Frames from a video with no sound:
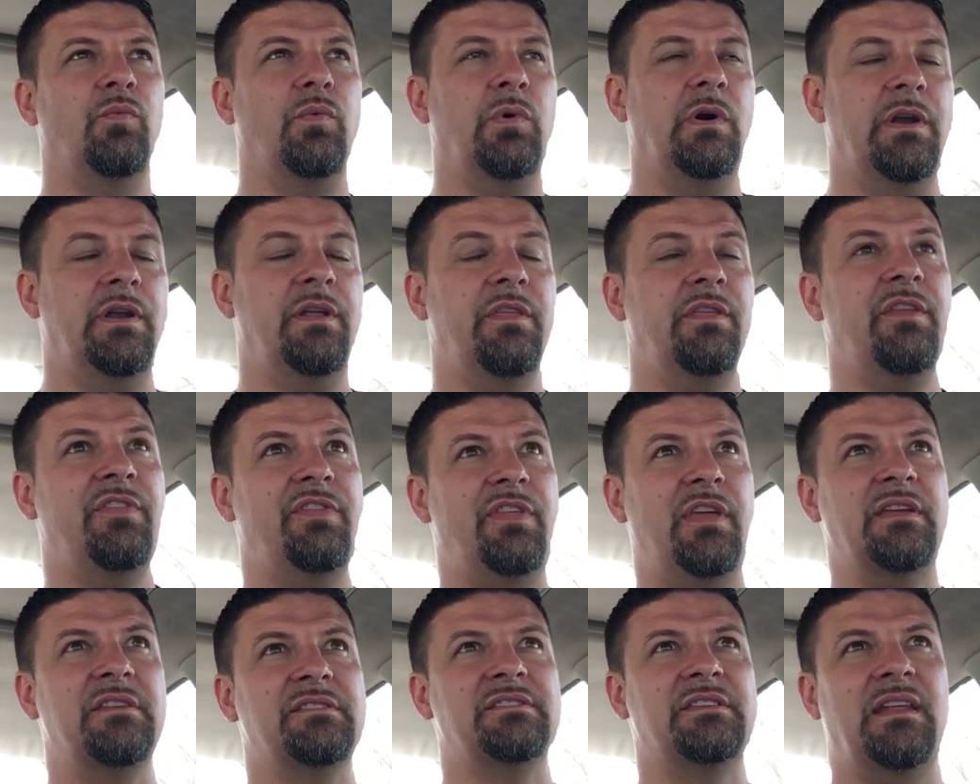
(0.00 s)
one of the
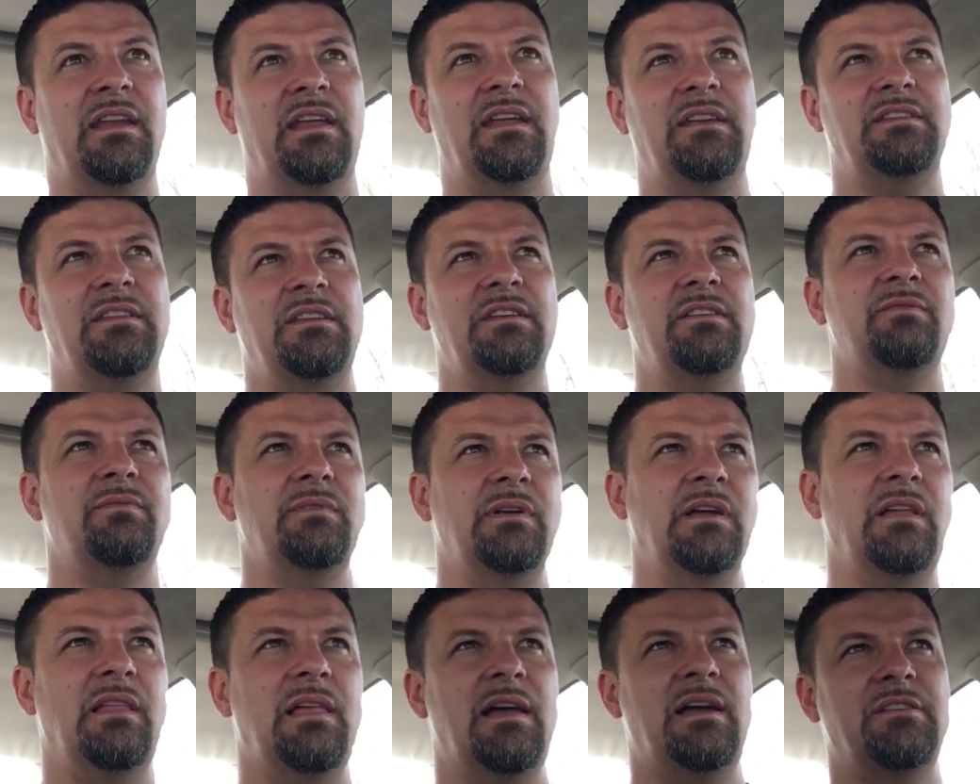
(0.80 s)
things that I didn't
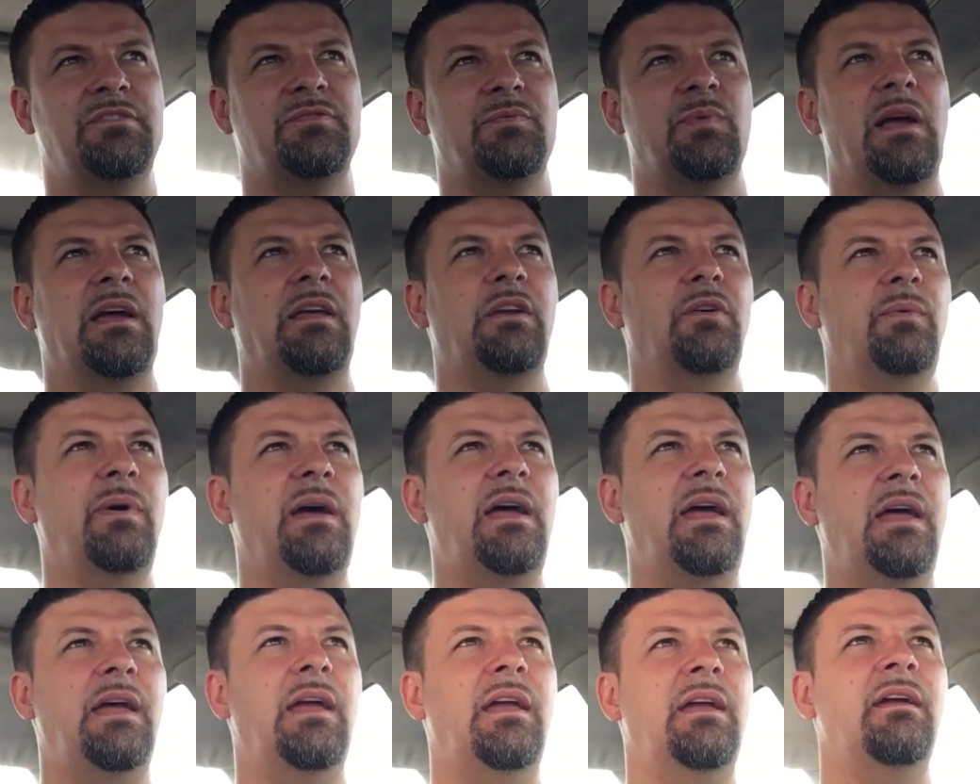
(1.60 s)
realize right
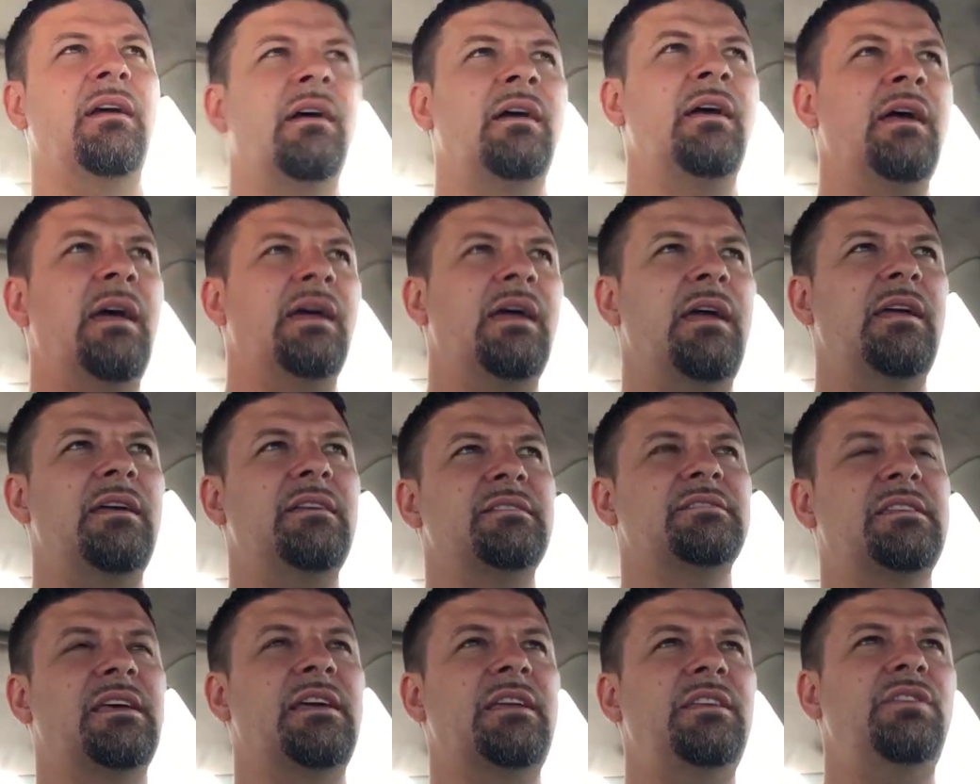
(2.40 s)
away
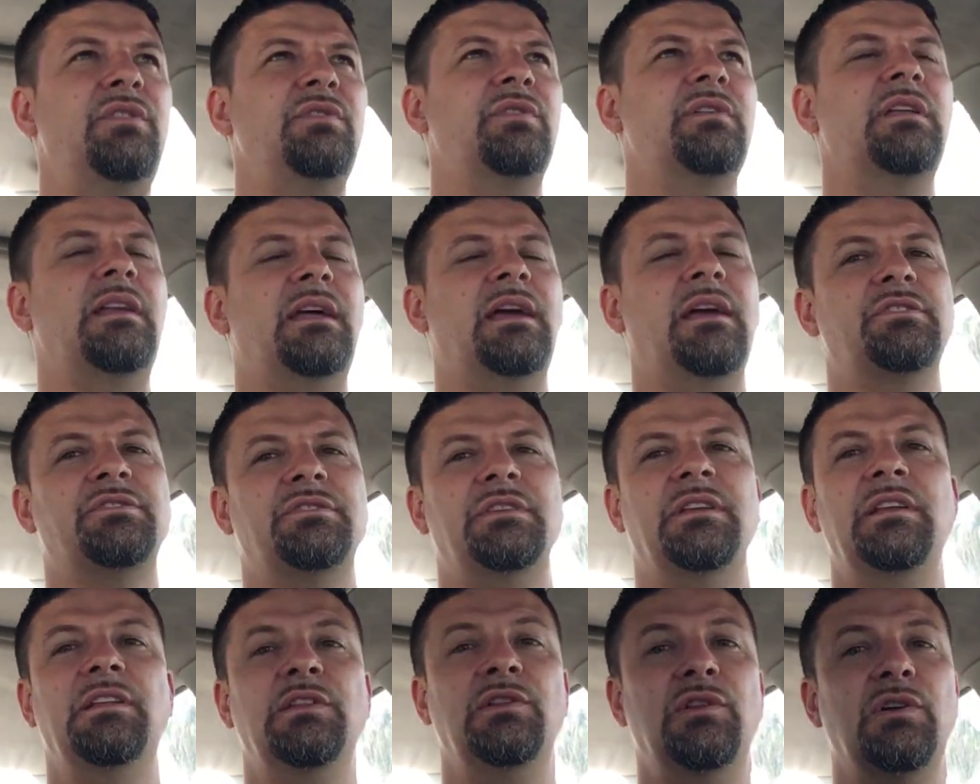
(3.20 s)
is that you can
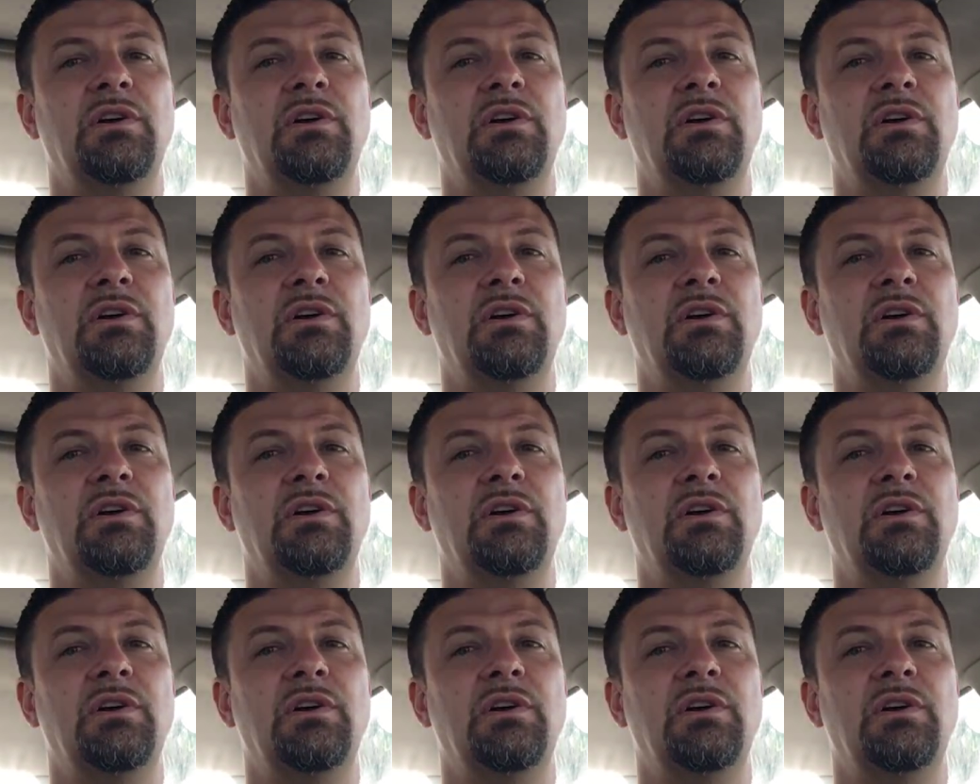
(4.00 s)
actually